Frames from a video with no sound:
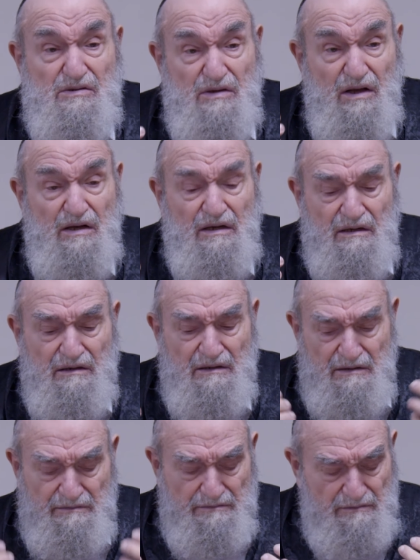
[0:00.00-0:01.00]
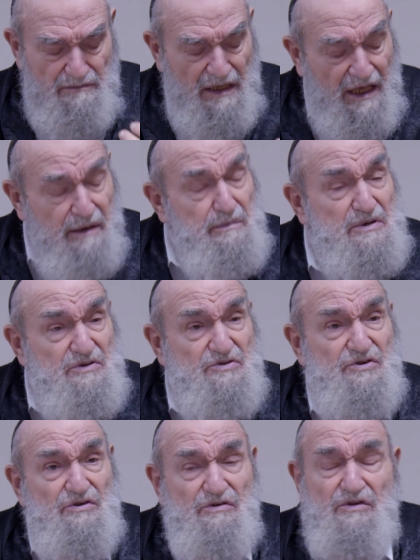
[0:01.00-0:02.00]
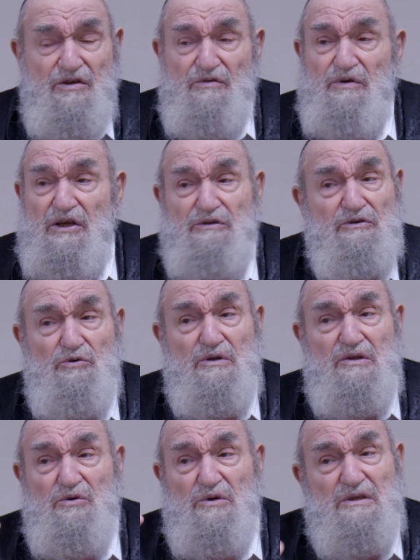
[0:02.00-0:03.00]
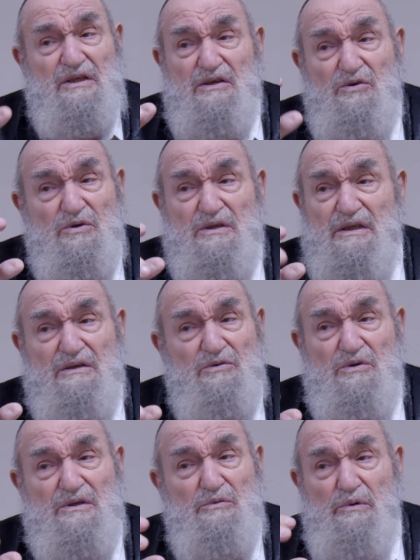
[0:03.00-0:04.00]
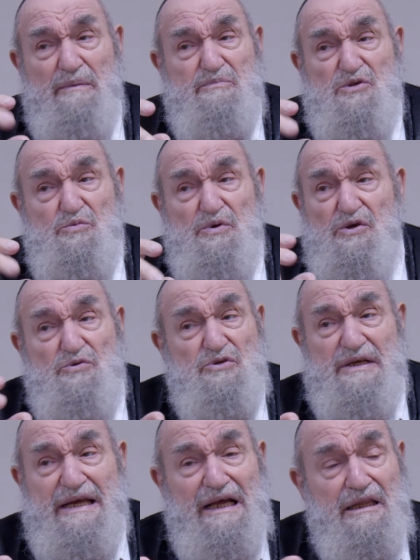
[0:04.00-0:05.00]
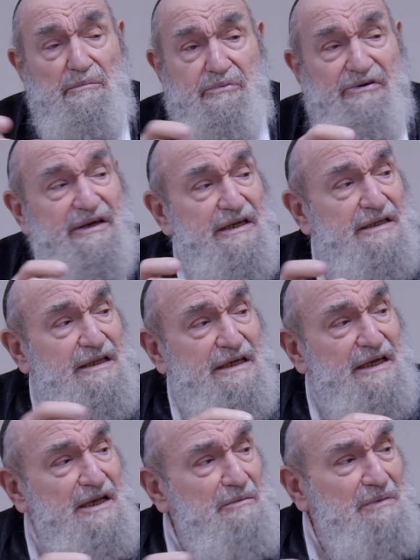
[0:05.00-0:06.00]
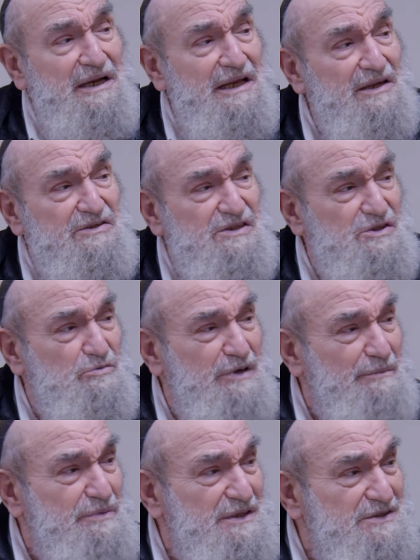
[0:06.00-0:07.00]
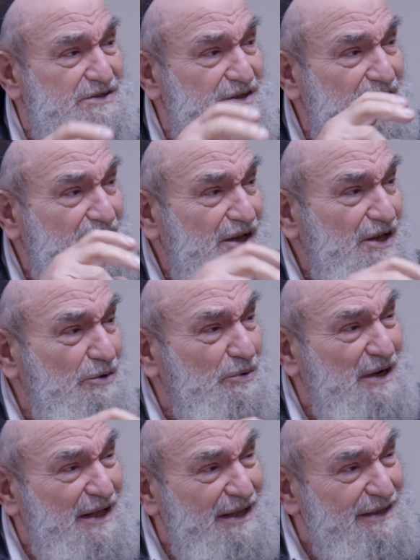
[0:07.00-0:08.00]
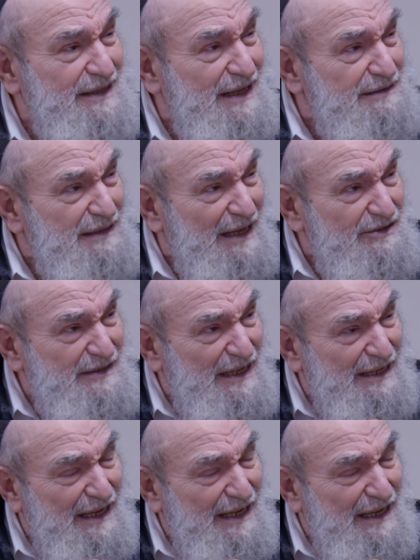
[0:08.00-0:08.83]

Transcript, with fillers: uh, Amos, all, all, the, all, the, all the weapons we use are calibrated like anybody else's weapons. You want to hit that, that